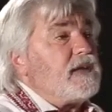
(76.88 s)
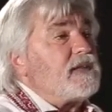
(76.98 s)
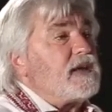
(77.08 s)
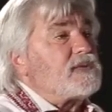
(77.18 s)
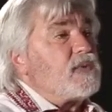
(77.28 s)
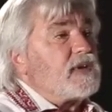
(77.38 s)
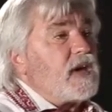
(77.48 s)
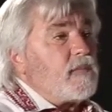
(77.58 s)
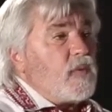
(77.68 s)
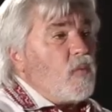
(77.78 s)
I think that's what
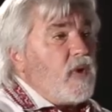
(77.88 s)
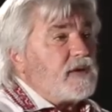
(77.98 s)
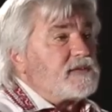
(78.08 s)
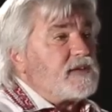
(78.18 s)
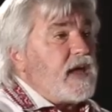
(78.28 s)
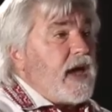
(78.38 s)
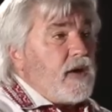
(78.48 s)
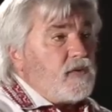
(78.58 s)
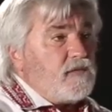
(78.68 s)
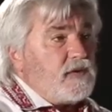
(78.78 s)
kept the West
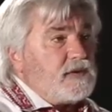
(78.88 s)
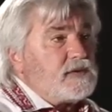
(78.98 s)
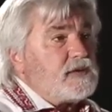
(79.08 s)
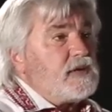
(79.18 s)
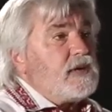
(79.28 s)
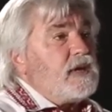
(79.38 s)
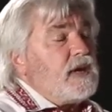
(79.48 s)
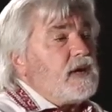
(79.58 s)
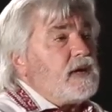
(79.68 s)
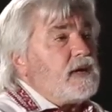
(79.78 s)
out of it.
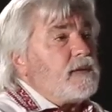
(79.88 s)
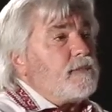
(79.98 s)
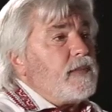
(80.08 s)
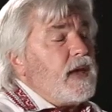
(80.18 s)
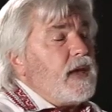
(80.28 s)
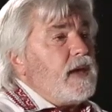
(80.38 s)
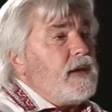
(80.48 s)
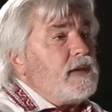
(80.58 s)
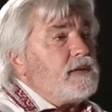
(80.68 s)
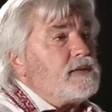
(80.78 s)
Um,
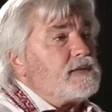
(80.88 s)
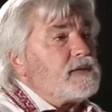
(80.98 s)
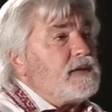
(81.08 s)
and